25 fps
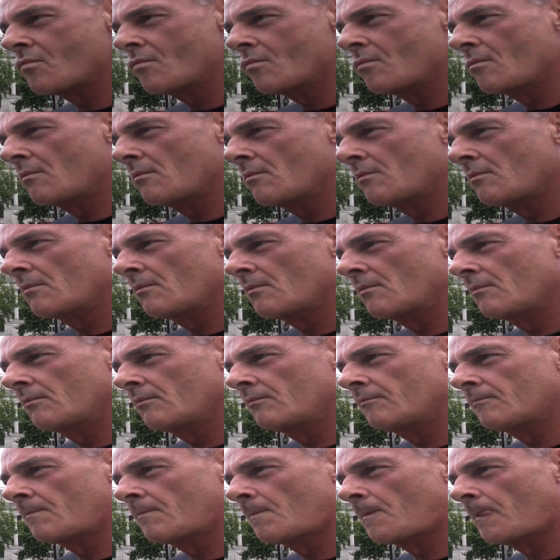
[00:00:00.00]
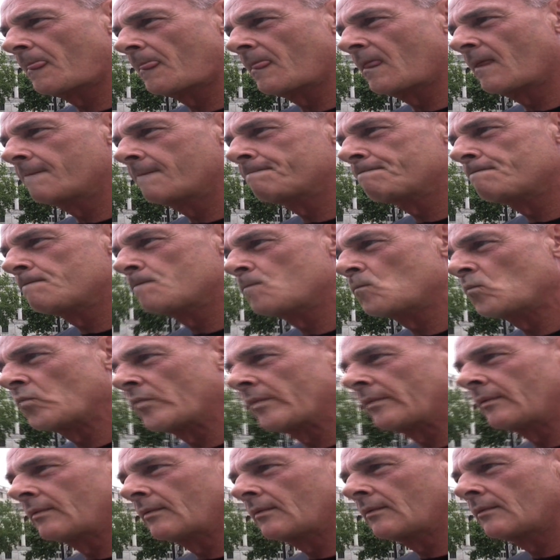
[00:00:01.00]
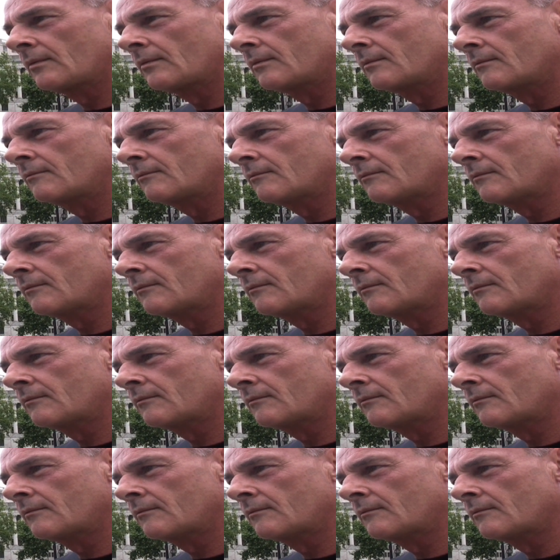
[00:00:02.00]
fight is against institutionalised